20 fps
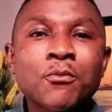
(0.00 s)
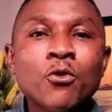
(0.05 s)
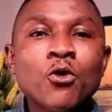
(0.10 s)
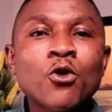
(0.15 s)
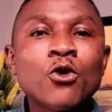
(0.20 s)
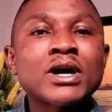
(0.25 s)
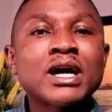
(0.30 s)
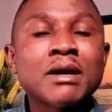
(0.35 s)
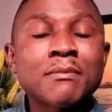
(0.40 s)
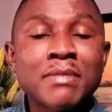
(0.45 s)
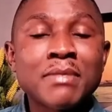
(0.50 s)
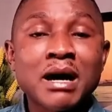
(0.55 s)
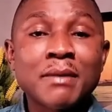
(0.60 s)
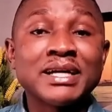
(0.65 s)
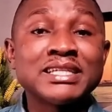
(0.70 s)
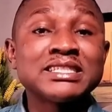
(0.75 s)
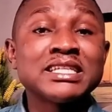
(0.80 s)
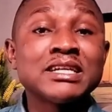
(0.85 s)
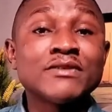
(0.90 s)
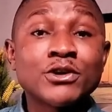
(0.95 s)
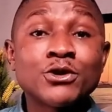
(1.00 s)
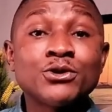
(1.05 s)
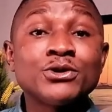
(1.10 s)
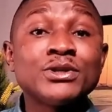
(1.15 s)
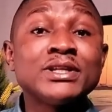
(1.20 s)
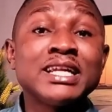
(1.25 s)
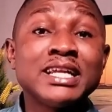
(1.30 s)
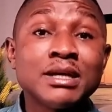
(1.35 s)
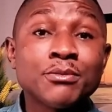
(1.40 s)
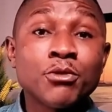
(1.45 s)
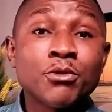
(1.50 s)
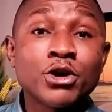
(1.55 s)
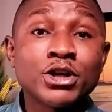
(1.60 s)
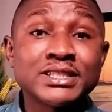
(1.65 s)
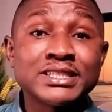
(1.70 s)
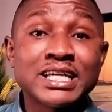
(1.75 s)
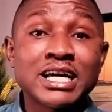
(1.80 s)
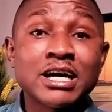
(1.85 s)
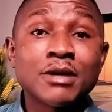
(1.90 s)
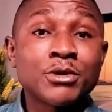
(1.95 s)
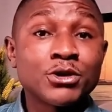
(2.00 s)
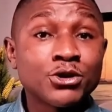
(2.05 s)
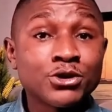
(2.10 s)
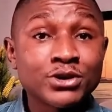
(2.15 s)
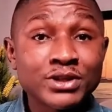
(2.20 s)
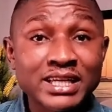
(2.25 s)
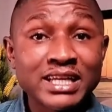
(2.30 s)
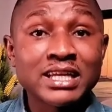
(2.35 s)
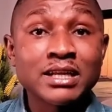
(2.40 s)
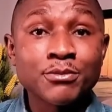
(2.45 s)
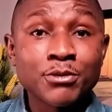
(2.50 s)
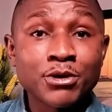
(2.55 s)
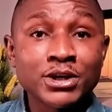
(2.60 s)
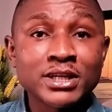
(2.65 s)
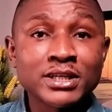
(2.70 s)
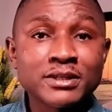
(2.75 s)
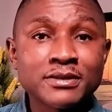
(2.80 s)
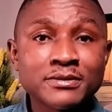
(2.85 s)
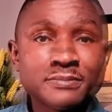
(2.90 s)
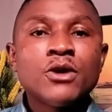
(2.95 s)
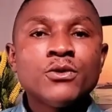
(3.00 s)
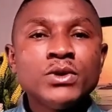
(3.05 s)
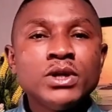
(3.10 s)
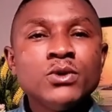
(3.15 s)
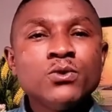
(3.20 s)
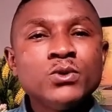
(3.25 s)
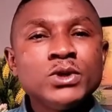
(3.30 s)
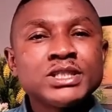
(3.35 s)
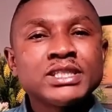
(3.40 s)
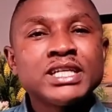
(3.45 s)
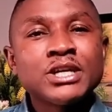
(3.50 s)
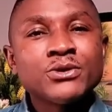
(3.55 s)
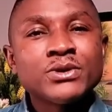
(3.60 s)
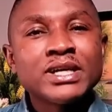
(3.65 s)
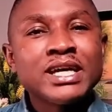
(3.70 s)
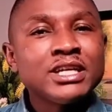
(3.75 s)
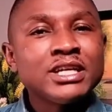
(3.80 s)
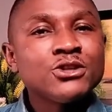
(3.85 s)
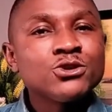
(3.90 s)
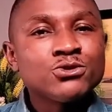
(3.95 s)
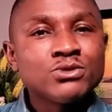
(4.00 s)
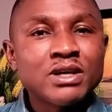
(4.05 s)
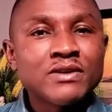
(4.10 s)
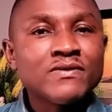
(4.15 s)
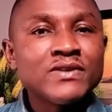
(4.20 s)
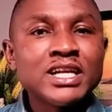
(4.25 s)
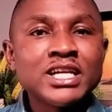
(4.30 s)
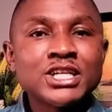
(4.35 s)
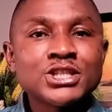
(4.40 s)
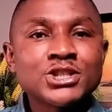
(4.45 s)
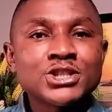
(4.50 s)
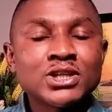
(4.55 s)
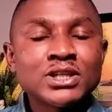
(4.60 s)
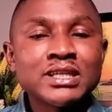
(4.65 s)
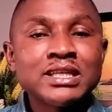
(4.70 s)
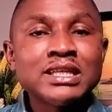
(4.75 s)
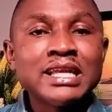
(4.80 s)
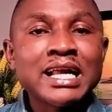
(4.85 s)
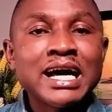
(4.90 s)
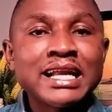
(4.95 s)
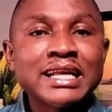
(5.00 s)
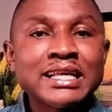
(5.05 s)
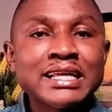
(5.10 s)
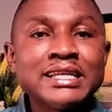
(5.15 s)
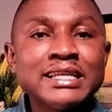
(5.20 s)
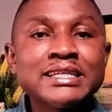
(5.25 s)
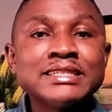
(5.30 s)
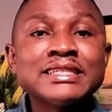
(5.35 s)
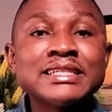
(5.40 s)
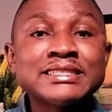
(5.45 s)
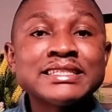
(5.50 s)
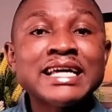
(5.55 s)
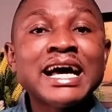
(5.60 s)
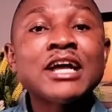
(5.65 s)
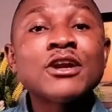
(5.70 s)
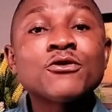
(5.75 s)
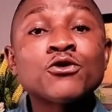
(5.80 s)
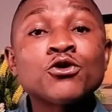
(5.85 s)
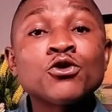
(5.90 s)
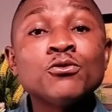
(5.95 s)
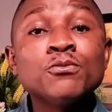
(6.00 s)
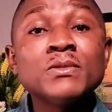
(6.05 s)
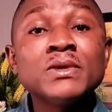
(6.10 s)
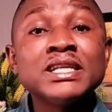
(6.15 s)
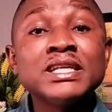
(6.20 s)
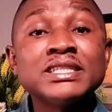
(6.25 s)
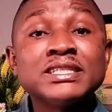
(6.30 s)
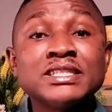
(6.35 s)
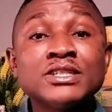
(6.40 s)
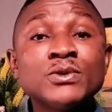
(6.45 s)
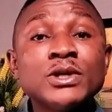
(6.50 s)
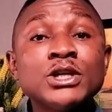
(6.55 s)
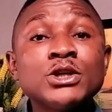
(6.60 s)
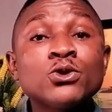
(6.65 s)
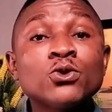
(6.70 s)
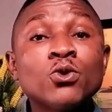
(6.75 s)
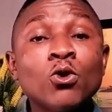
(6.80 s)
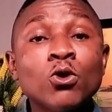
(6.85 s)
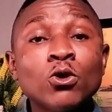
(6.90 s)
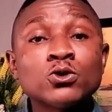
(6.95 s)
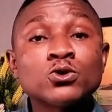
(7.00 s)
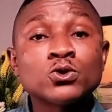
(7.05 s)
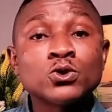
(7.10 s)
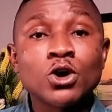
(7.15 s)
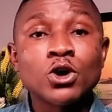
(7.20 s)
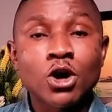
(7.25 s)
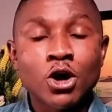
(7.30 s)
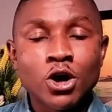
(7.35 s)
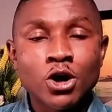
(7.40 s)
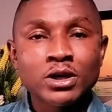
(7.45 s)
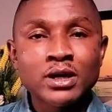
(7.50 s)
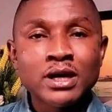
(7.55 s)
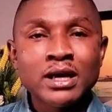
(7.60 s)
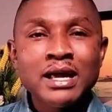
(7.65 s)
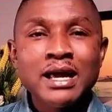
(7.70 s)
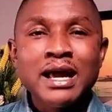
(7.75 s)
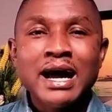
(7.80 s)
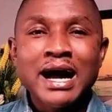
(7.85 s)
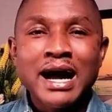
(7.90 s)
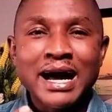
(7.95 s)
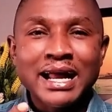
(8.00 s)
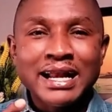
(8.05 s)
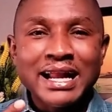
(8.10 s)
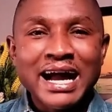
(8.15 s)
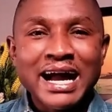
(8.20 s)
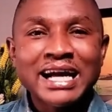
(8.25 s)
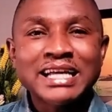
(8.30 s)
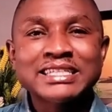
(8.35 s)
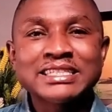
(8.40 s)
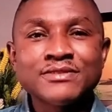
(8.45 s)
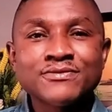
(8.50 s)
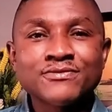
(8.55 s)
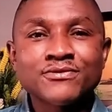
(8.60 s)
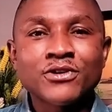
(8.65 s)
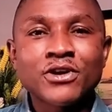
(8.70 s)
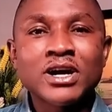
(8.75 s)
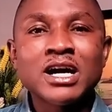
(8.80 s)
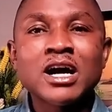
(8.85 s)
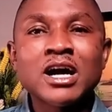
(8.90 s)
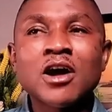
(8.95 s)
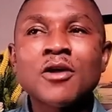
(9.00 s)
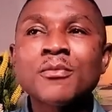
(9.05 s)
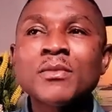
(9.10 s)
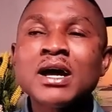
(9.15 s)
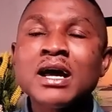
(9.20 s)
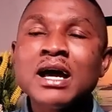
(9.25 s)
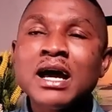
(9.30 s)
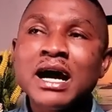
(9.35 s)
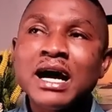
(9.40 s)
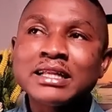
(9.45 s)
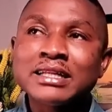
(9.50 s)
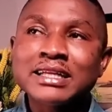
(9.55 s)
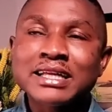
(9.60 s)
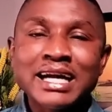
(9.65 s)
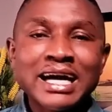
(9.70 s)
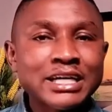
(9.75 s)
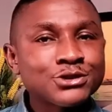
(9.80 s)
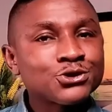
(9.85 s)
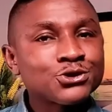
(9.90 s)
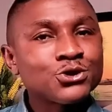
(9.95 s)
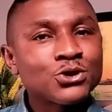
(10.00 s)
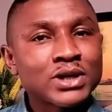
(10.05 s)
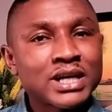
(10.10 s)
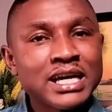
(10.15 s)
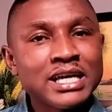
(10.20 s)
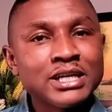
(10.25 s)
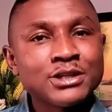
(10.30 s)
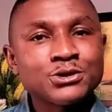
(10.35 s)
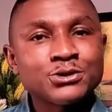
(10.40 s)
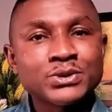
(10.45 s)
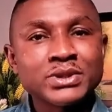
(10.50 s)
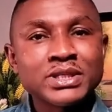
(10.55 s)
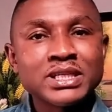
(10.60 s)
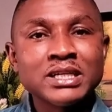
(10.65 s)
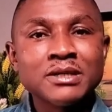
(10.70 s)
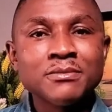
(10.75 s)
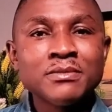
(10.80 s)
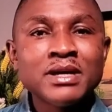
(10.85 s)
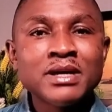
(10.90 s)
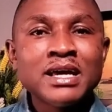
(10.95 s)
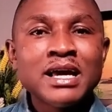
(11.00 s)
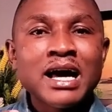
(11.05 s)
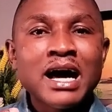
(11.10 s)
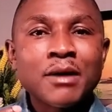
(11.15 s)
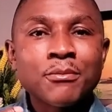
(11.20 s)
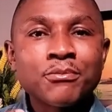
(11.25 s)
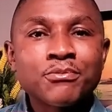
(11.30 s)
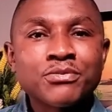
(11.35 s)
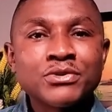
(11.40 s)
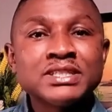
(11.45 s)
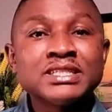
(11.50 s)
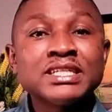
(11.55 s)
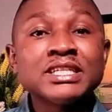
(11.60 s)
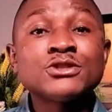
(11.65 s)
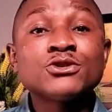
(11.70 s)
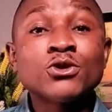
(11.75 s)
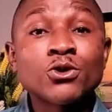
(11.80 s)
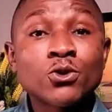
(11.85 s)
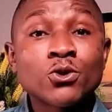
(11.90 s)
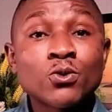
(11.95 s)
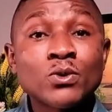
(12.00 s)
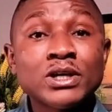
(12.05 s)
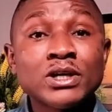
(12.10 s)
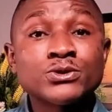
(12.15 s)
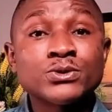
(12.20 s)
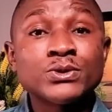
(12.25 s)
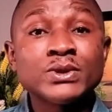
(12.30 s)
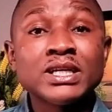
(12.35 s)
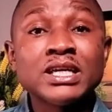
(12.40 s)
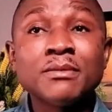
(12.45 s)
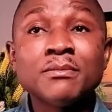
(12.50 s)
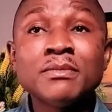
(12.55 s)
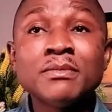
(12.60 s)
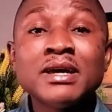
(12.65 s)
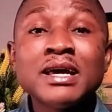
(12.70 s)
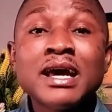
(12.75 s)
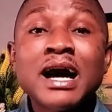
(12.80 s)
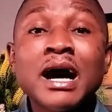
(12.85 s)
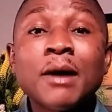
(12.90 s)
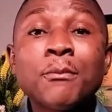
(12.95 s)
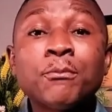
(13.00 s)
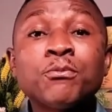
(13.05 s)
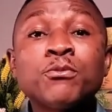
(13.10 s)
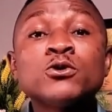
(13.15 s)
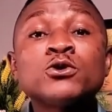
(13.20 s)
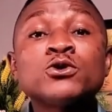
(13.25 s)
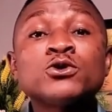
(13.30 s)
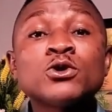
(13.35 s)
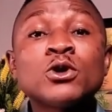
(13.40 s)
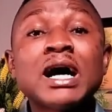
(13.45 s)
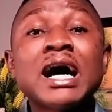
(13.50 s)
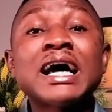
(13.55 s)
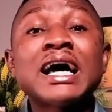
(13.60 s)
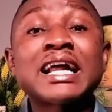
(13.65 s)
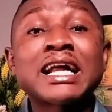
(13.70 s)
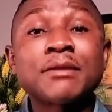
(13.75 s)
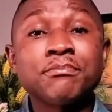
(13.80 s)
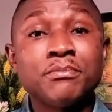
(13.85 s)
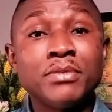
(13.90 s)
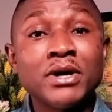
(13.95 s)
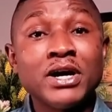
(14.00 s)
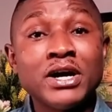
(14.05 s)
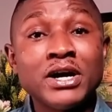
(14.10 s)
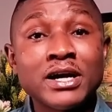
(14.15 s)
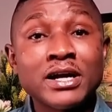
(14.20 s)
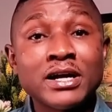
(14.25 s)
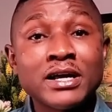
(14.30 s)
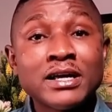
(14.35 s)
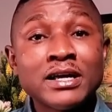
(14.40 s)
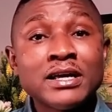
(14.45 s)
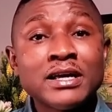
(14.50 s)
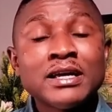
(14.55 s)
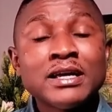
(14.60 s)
am okay by myself. I don't need anybody's help. I don't need anybody. And I really wish that you get this revelation that it is a sign of humility when you go to God and ask Him for help and cast your case to Him and present your request to Him and put your heart at bare.